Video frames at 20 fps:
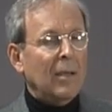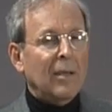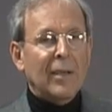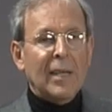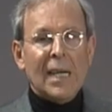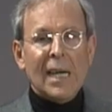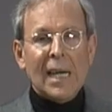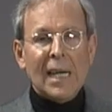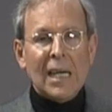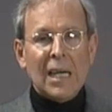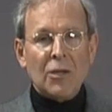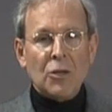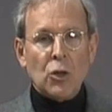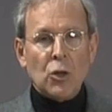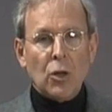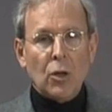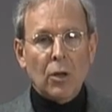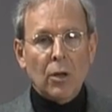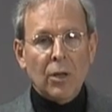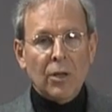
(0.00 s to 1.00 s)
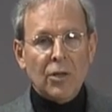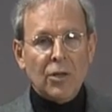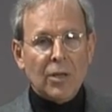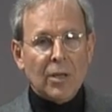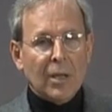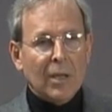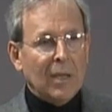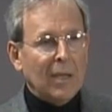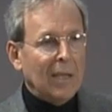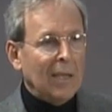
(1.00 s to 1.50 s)
Then I get
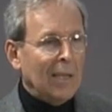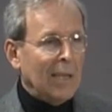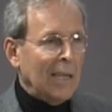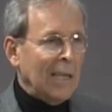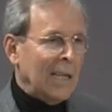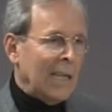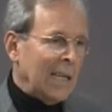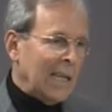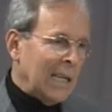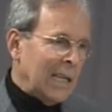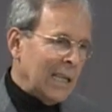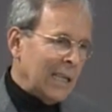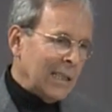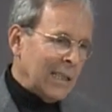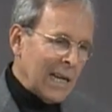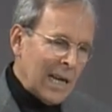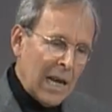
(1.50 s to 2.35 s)
charged and